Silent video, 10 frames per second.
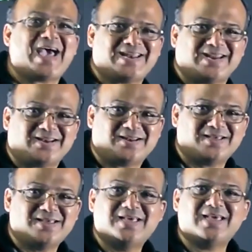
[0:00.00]
added.
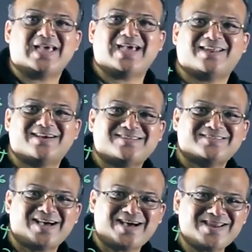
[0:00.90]
Errors
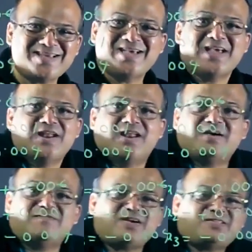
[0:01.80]
are
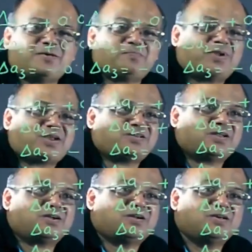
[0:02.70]
never
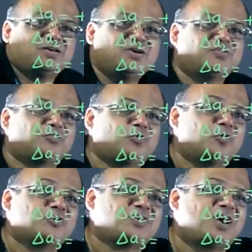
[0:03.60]
subtracted. So
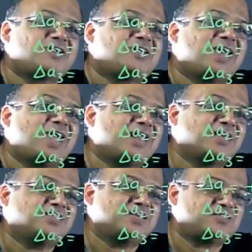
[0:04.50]
don't start
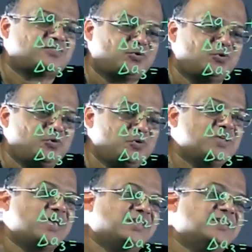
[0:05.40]
adding these two
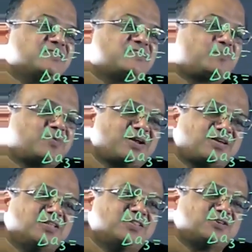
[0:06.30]
and then
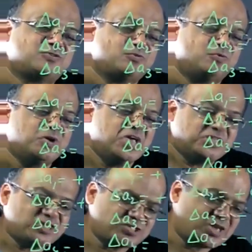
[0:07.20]
subtracting these two.
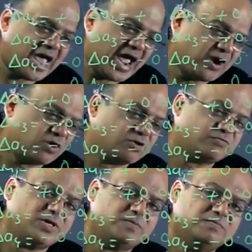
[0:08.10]
Just add all
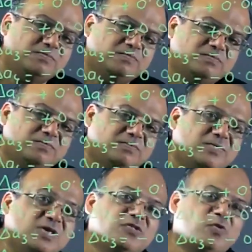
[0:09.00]
of them.
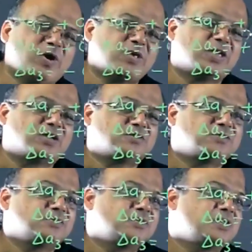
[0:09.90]
So what I get?